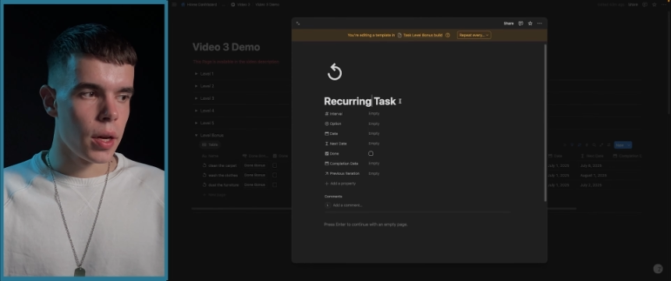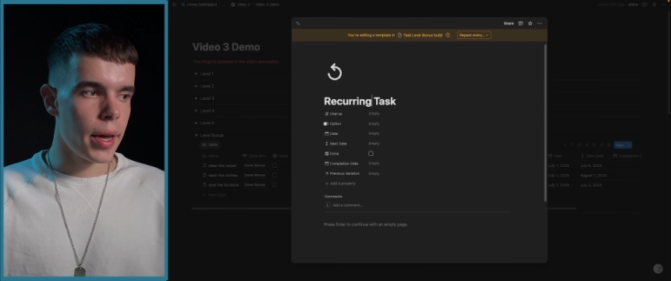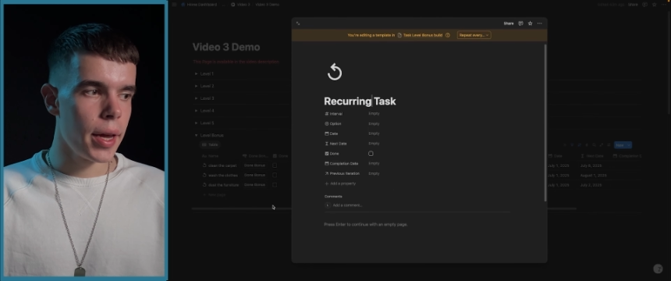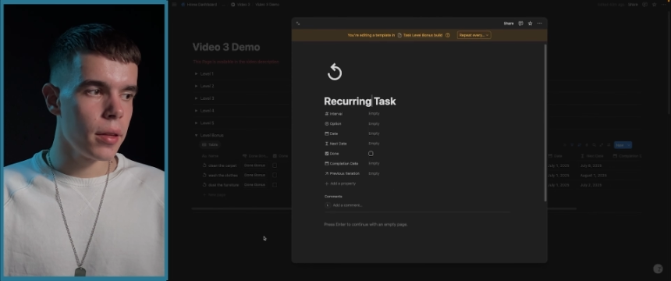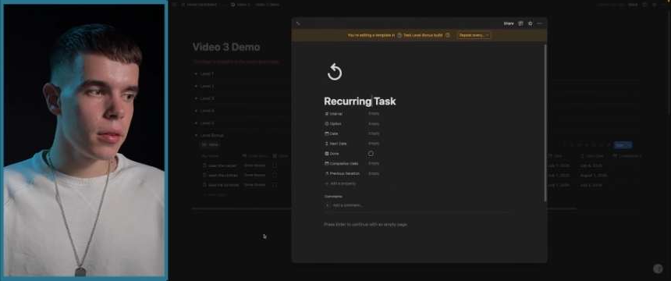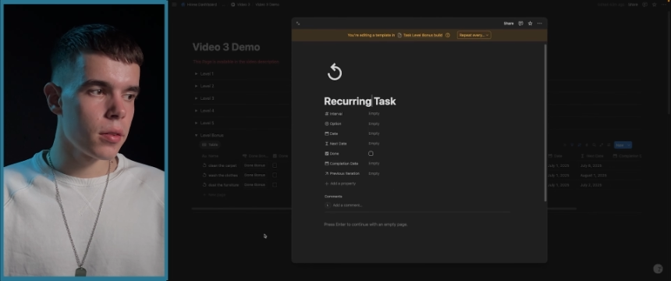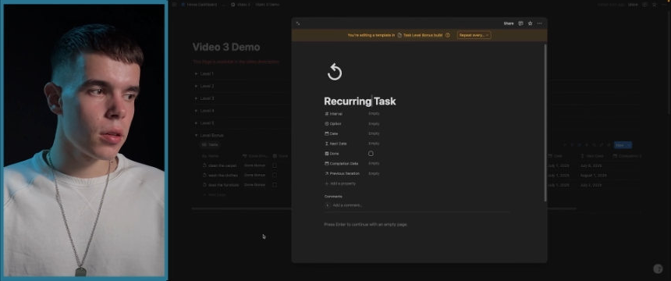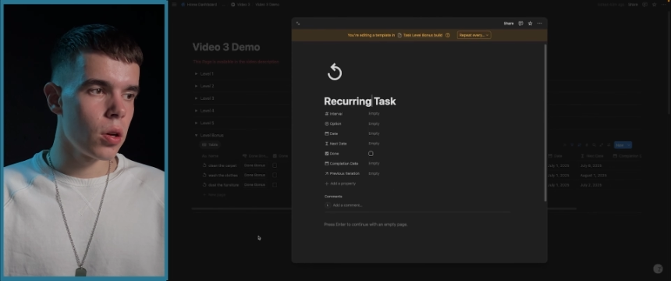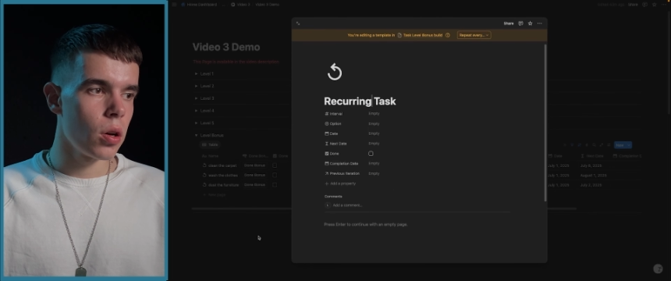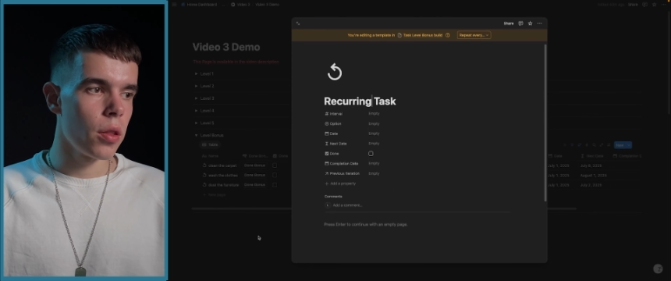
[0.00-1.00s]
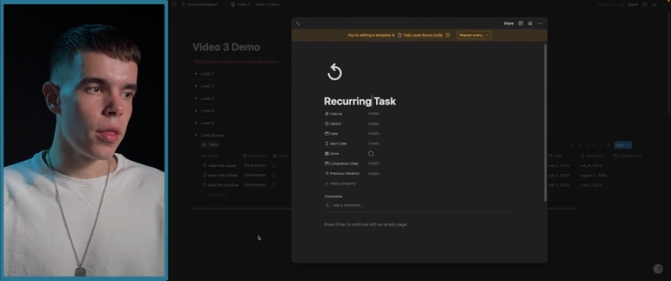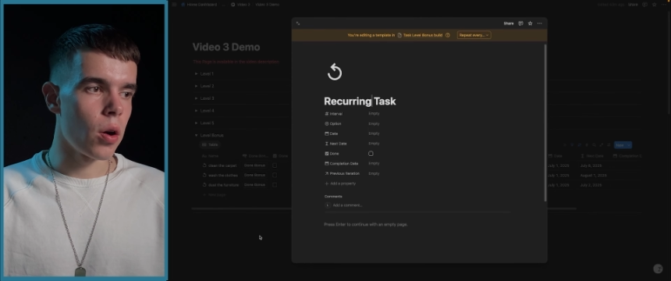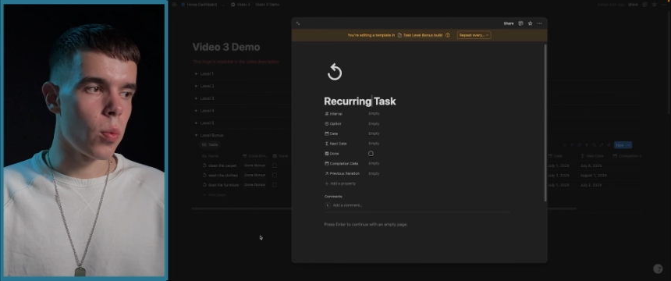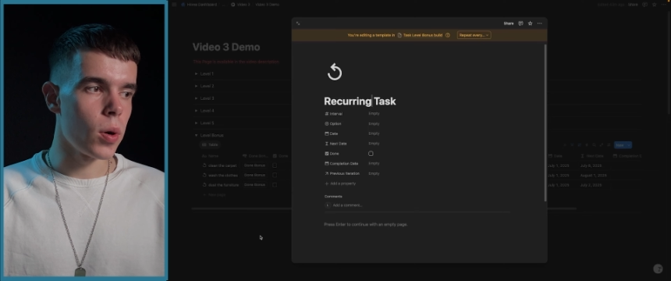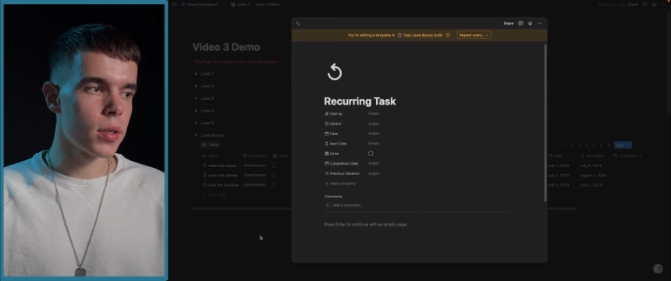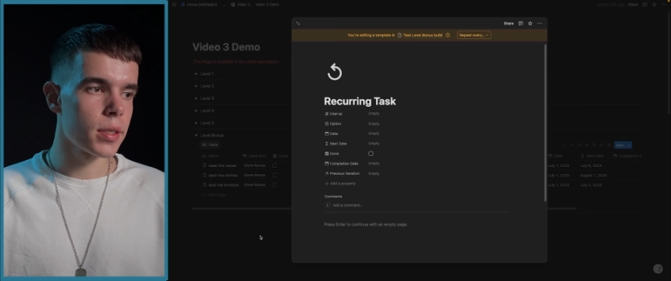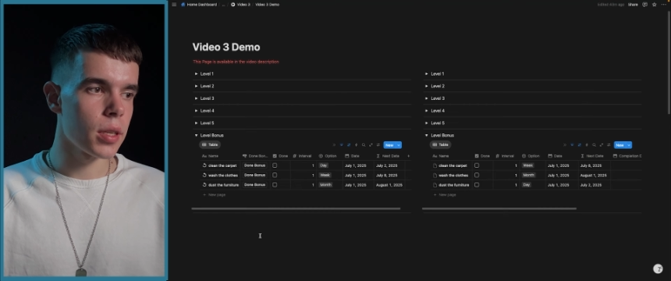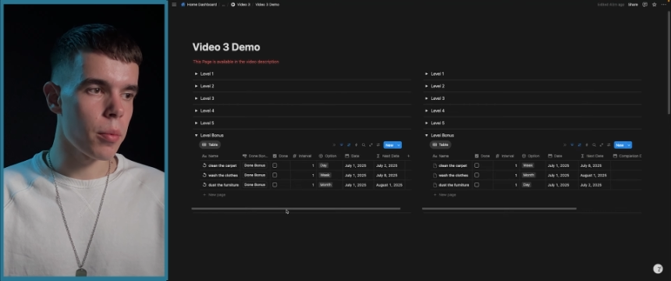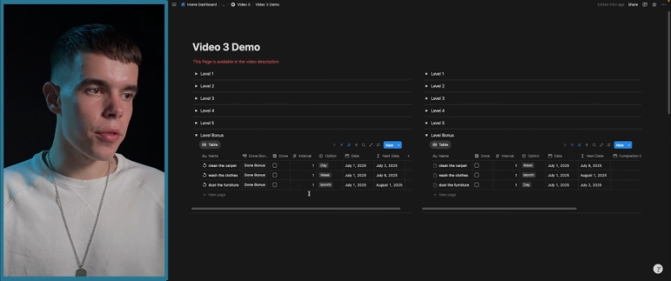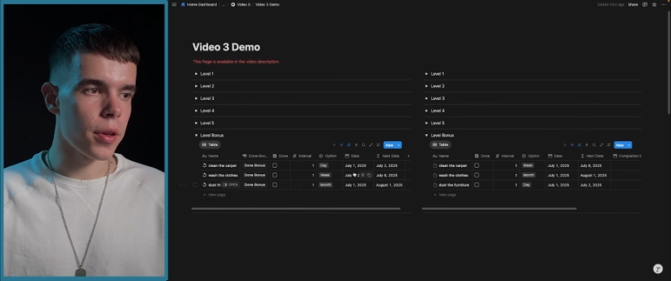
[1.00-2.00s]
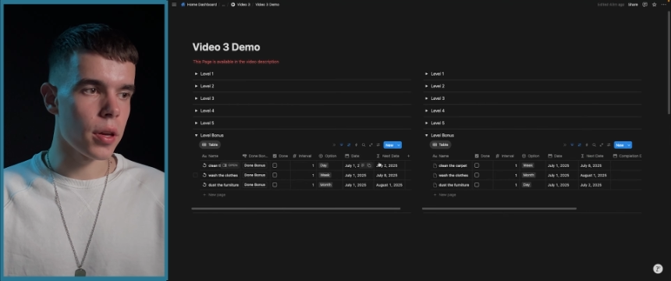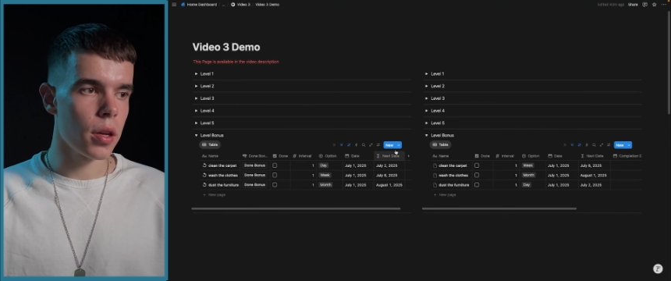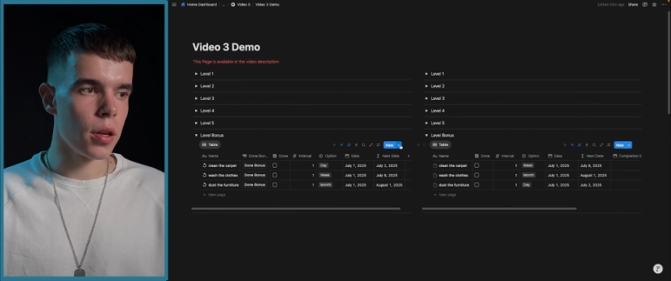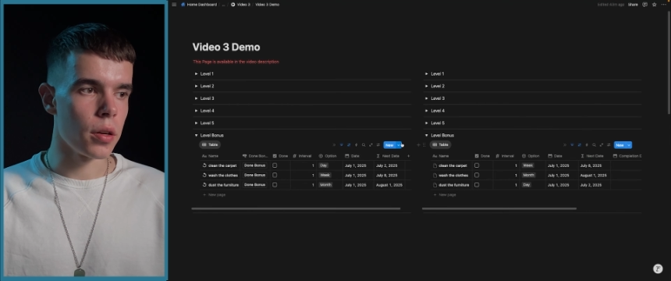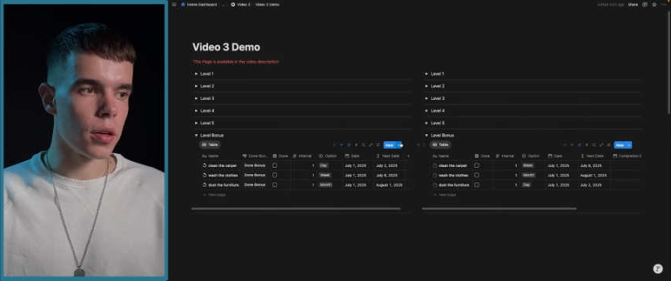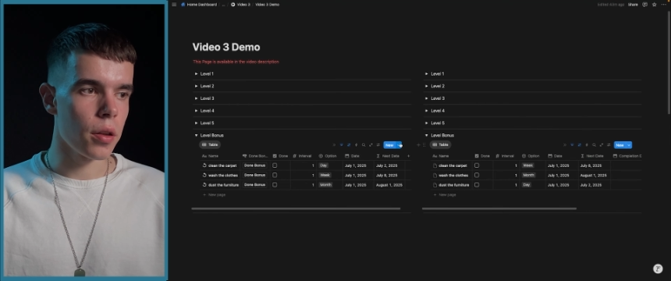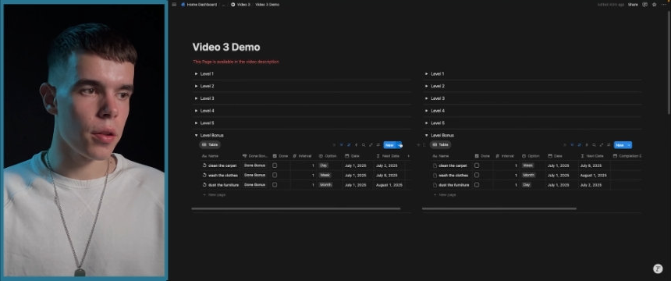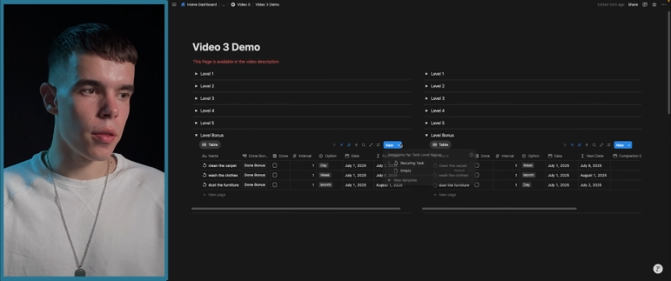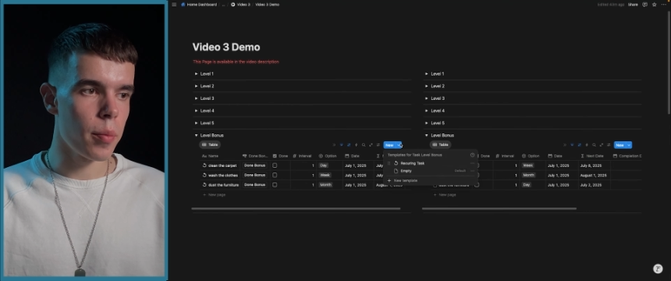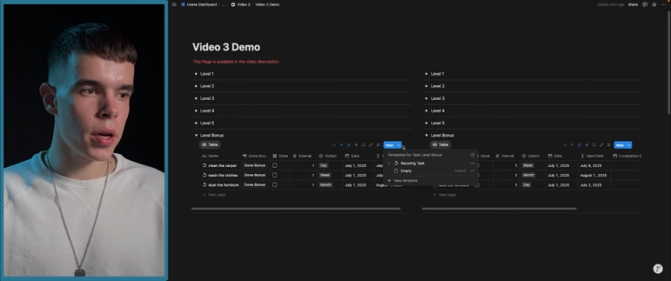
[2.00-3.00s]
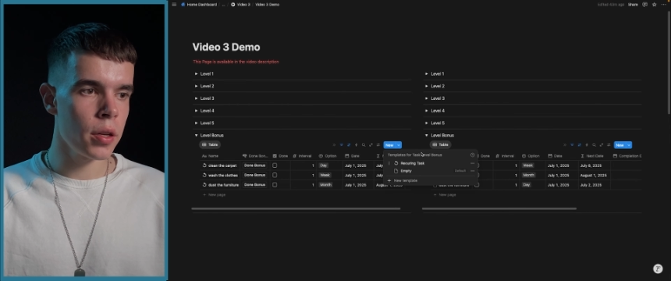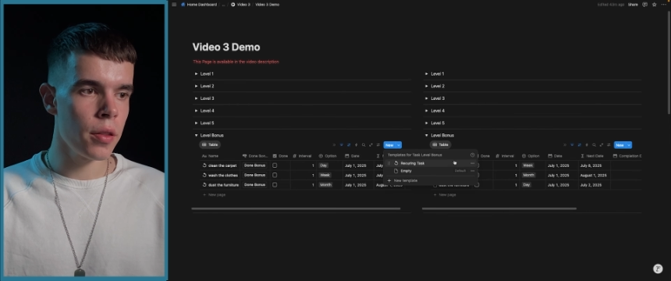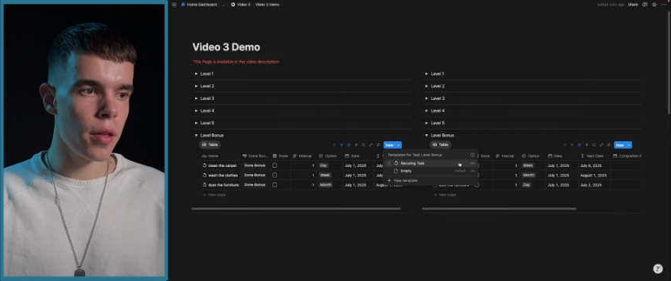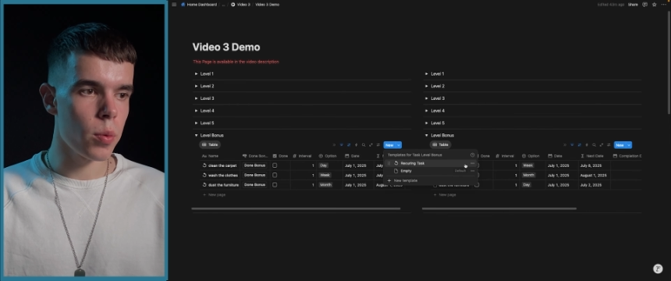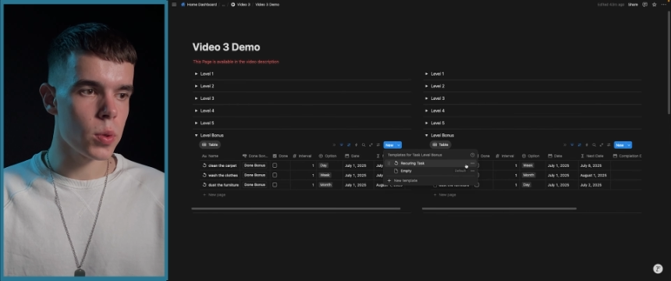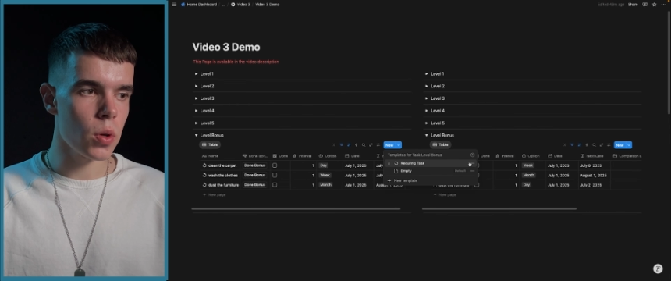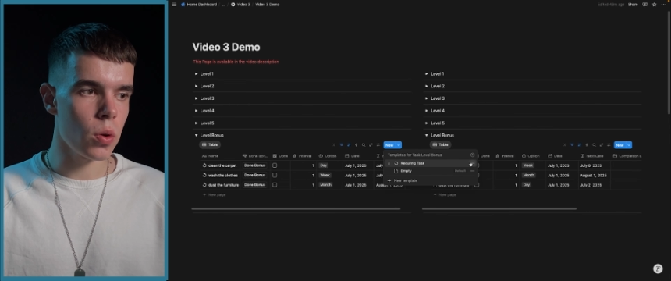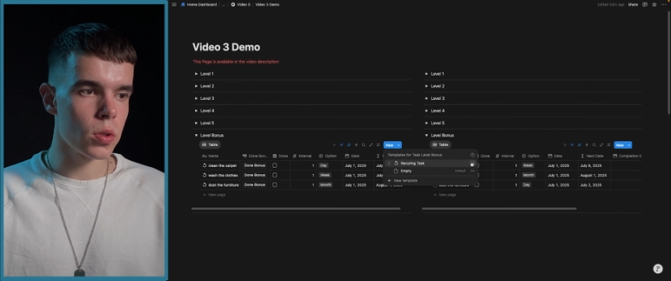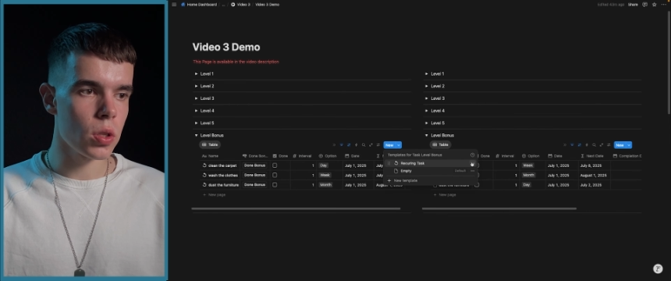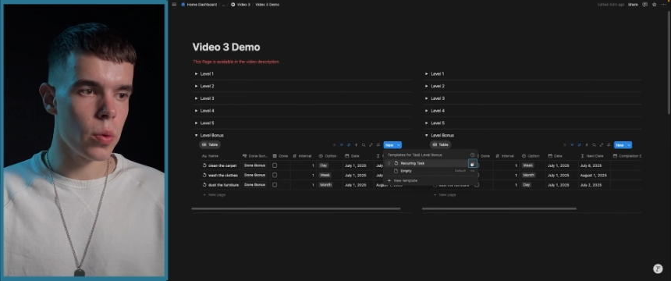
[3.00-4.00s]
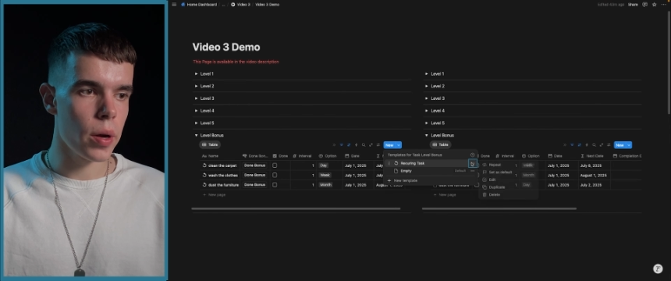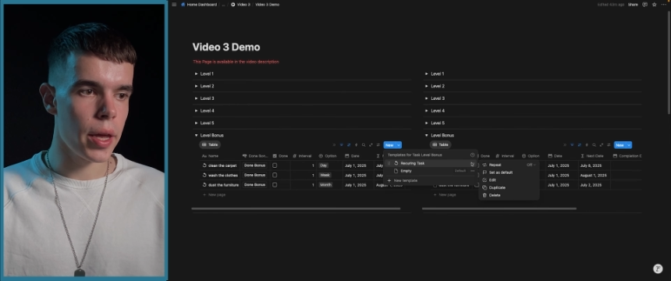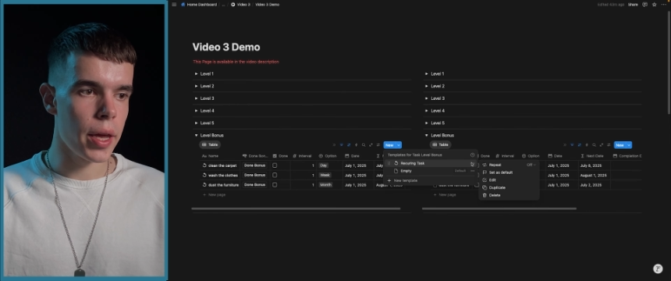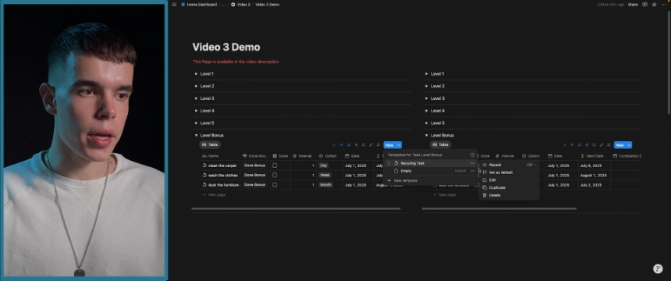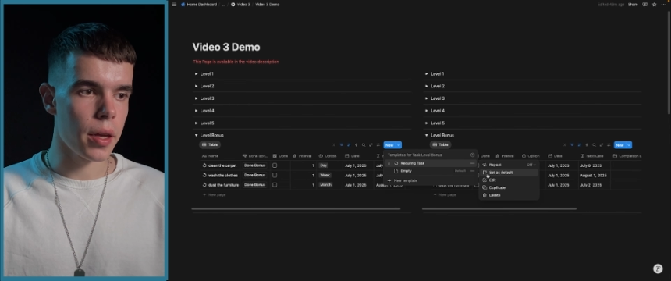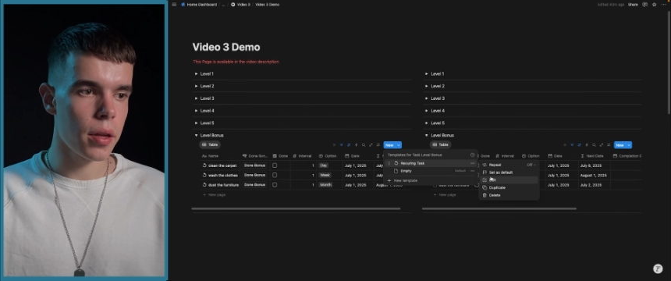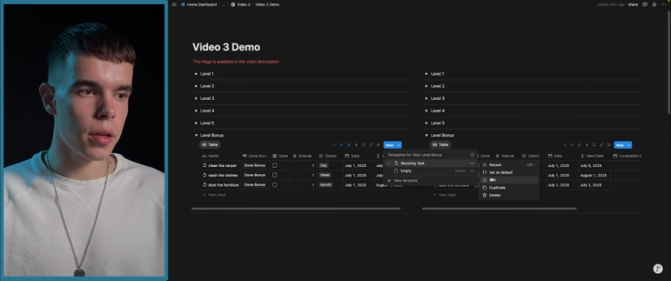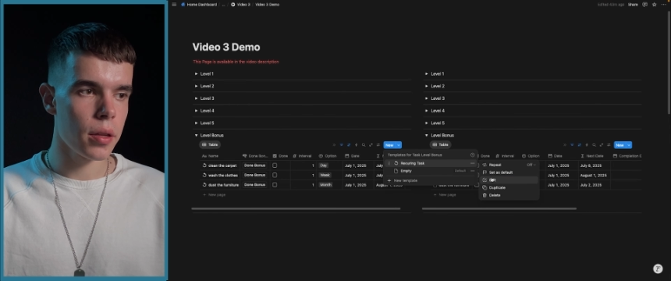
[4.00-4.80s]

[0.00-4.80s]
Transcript: And there was something in the body. There was also a